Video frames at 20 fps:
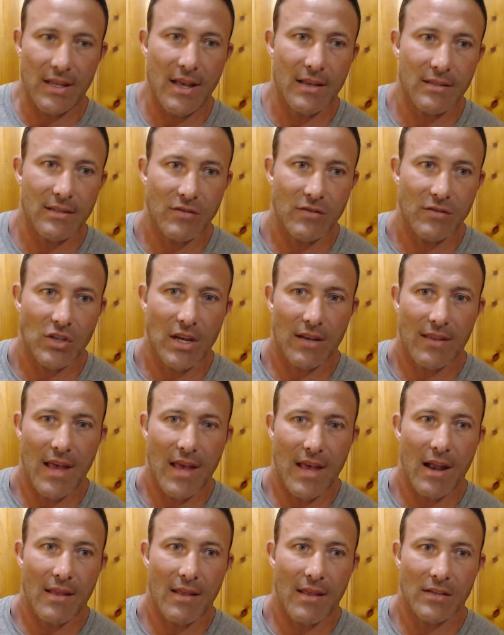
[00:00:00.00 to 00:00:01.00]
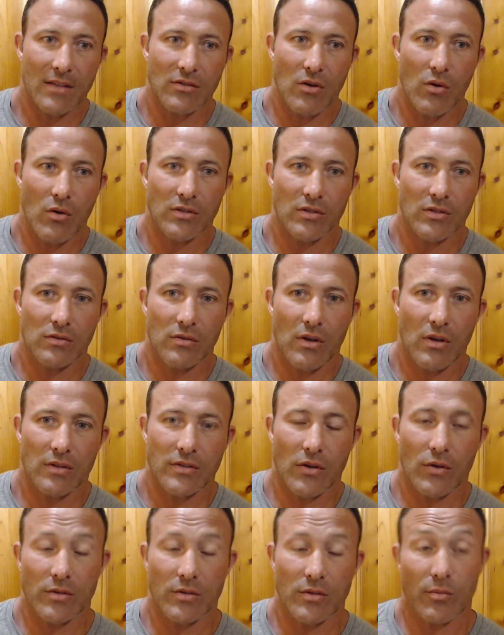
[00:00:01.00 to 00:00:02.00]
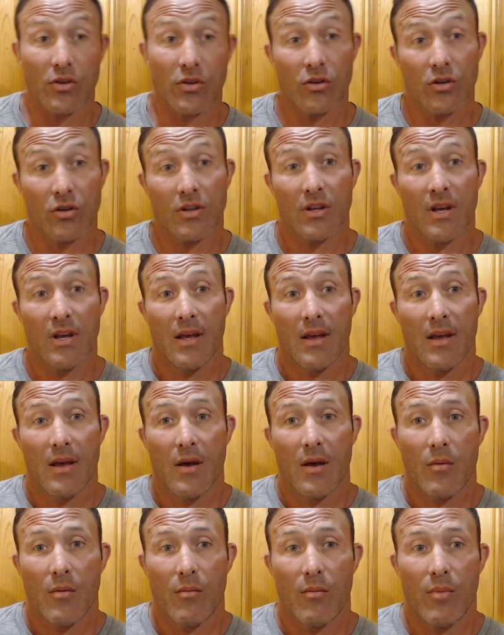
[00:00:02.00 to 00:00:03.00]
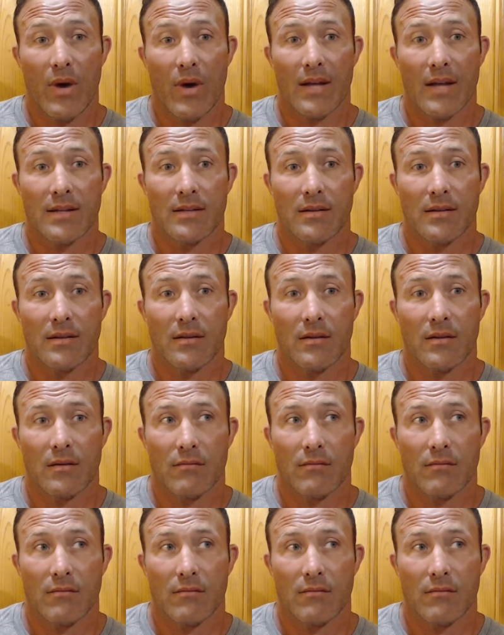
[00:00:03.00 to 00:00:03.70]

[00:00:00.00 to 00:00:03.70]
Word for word: Yes, I've checked that, and that's always that's always been good. But